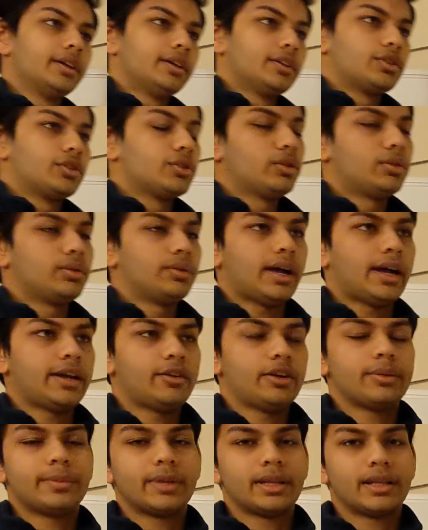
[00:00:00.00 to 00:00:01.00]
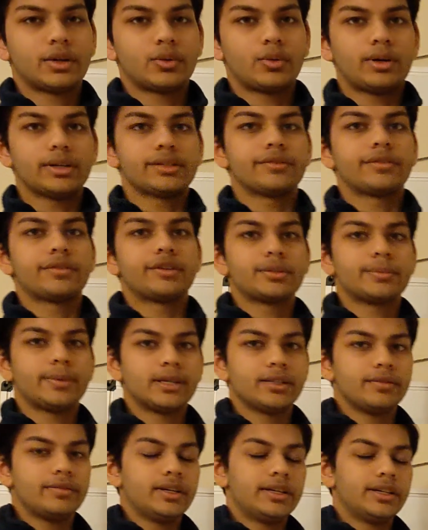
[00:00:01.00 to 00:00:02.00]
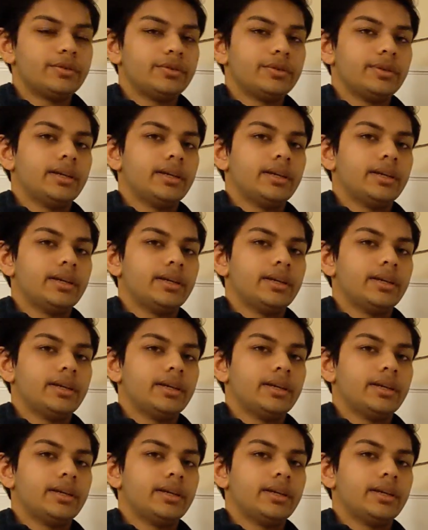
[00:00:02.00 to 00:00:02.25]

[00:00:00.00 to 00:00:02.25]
So I'd recommend watch the first part of the video,